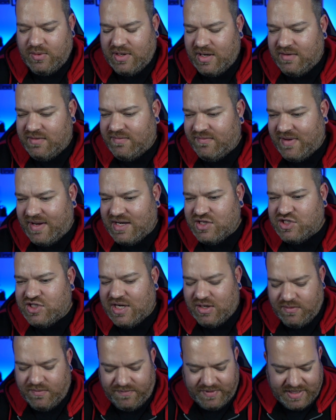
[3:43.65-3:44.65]
Now, if you've had a
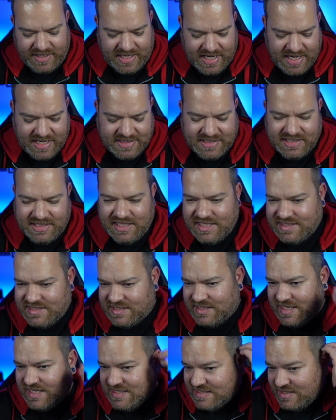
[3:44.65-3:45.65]
channel for years and years
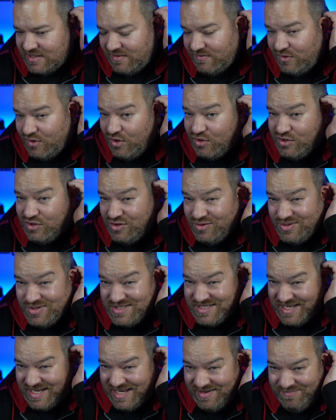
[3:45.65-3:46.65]
and years and you've not
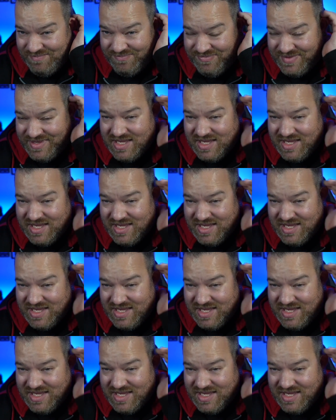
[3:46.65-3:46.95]
used it,